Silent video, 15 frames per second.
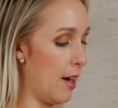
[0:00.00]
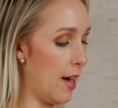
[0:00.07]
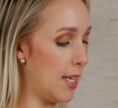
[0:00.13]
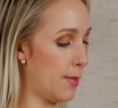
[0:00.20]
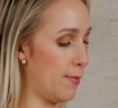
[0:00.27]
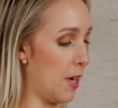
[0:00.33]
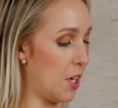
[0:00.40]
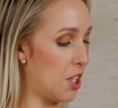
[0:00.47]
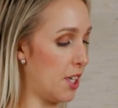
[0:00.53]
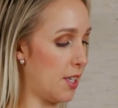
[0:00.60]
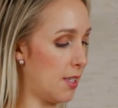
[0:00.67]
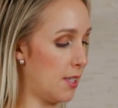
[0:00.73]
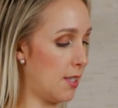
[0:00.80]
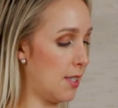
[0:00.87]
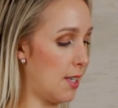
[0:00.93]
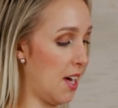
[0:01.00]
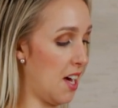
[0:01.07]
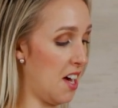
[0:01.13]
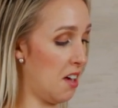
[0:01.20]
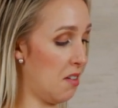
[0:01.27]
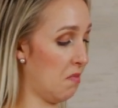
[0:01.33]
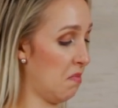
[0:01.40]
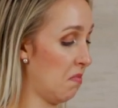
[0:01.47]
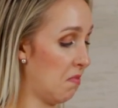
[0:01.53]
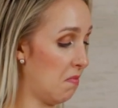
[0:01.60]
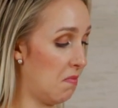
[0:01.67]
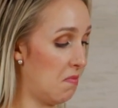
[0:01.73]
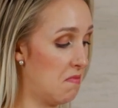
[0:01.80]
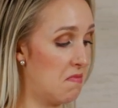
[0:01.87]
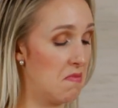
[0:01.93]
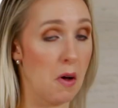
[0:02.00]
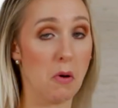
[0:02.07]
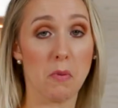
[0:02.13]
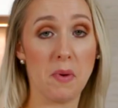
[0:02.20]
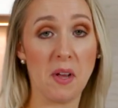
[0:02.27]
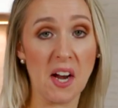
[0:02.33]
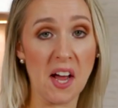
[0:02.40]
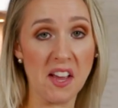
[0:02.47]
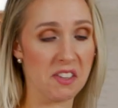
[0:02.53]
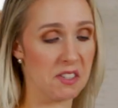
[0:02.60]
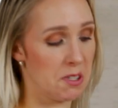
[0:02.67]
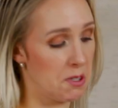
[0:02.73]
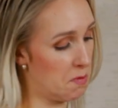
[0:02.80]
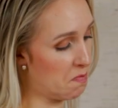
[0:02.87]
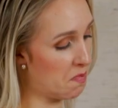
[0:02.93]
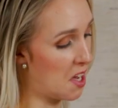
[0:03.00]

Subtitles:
as much as that would be nice.